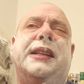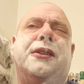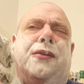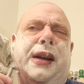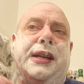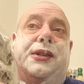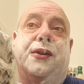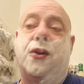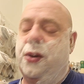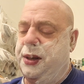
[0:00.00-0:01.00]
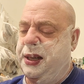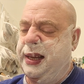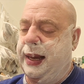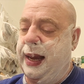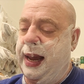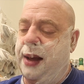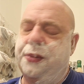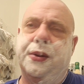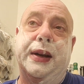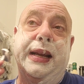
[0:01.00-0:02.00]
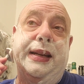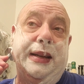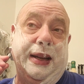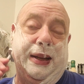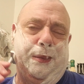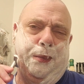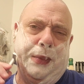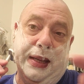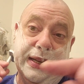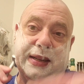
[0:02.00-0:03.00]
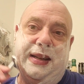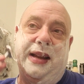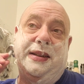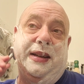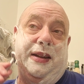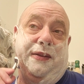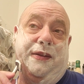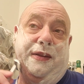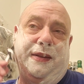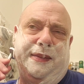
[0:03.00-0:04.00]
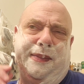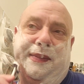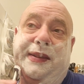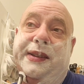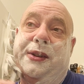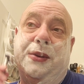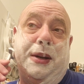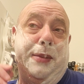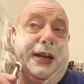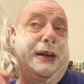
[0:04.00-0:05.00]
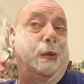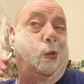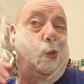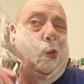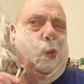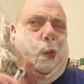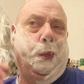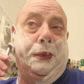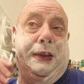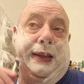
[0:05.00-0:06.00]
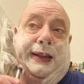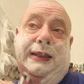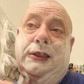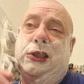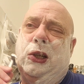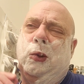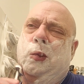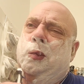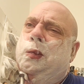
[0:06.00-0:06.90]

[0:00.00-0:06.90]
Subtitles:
in the razor aren't sticking out, they're indented, if you know what I mean. So,